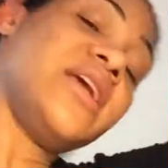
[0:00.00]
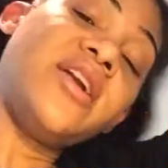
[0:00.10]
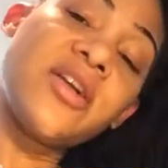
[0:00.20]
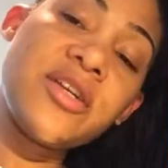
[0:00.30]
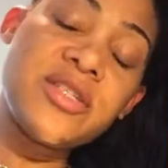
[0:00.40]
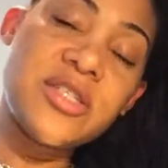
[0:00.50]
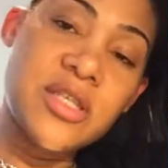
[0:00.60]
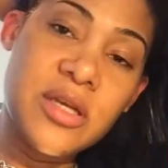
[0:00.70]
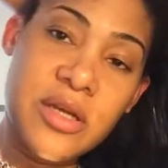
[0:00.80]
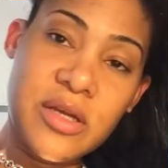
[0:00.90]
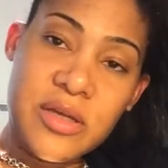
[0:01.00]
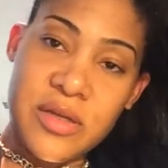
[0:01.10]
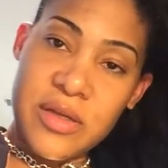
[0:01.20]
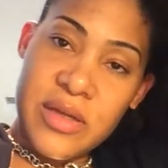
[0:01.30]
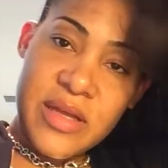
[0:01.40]
the ears
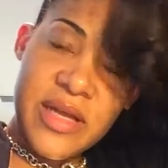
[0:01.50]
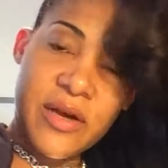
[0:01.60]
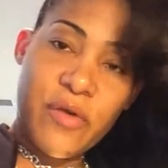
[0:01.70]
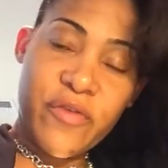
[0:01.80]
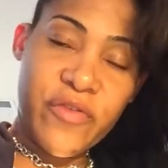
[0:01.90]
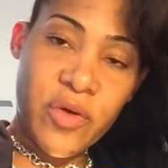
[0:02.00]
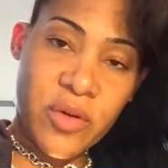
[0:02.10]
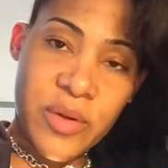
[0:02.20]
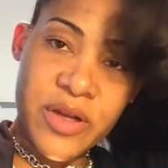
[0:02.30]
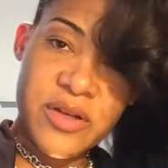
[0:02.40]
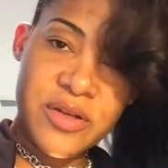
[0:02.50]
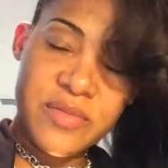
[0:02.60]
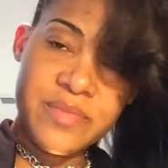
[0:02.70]
and go forward.